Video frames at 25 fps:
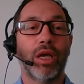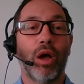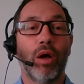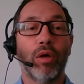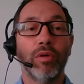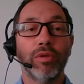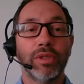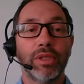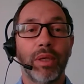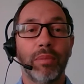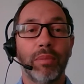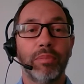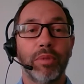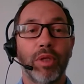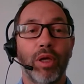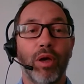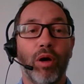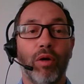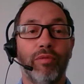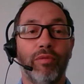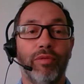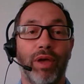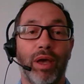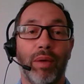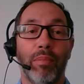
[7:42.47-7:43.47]
concept
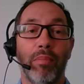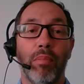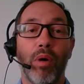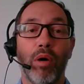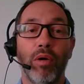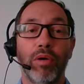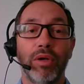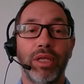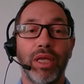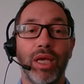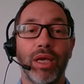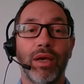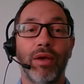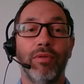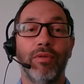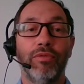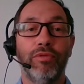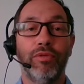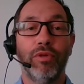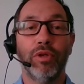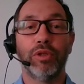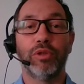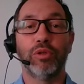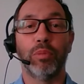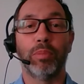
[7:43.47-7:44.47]
of the ammonia
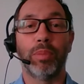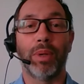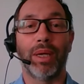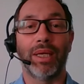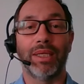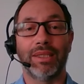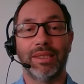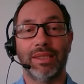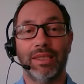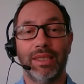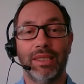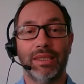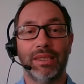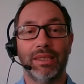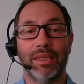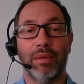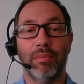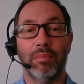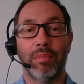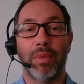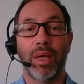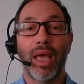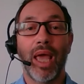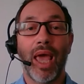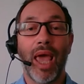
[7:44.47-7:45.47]
fuel supply
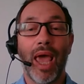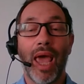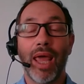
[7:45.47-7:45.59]
system,